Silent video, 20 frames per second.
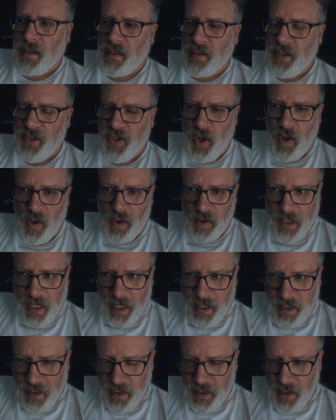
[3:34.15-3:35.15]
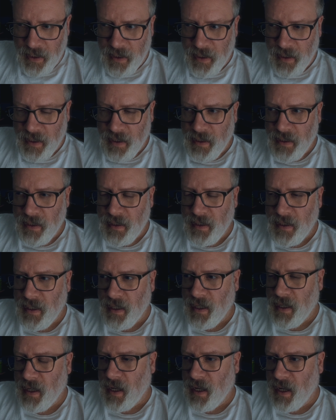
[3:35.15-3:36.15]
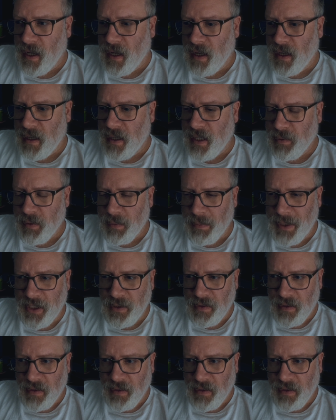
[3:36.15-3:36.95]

This Hulk idea, and it would be